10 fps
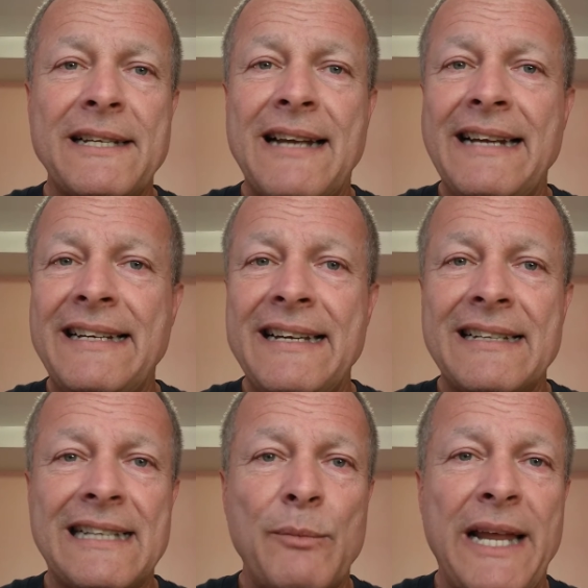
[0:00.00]
and
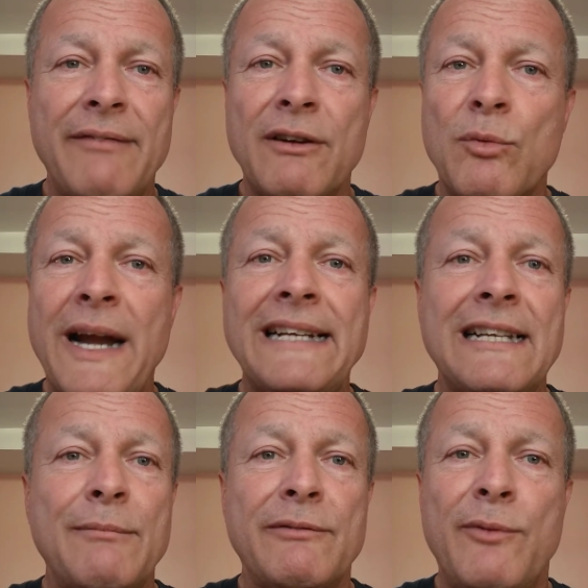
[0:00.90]
ideas that we have
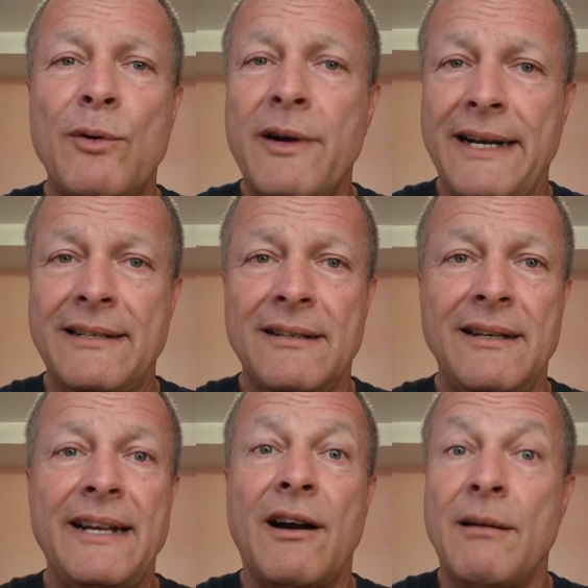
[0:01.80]
erected before it
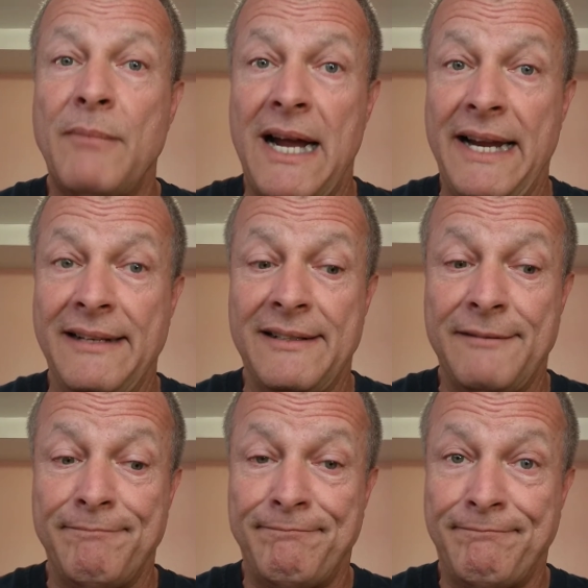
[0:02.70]
in our minds.